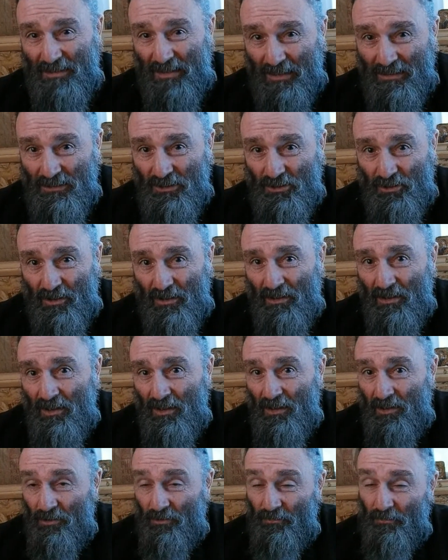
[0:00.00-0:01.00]
tundra
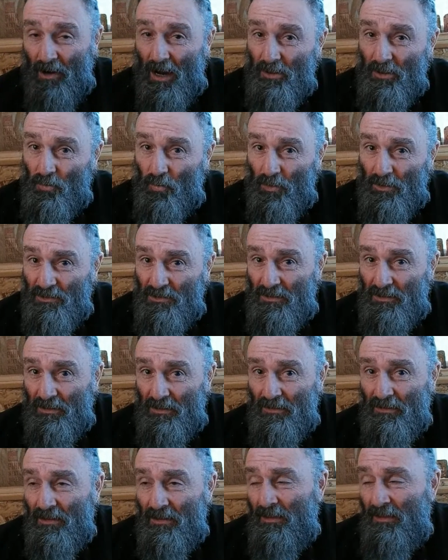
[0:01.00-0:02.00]
throughout
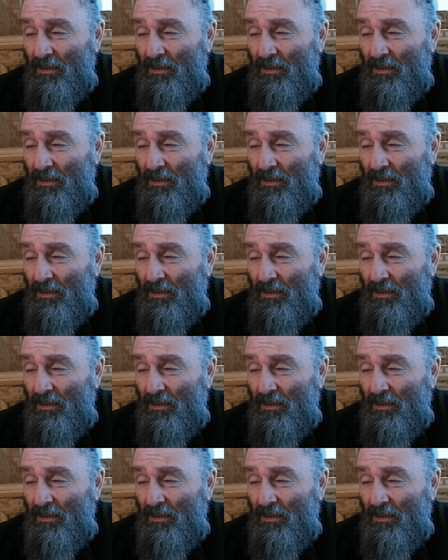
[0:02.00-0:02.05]
winter.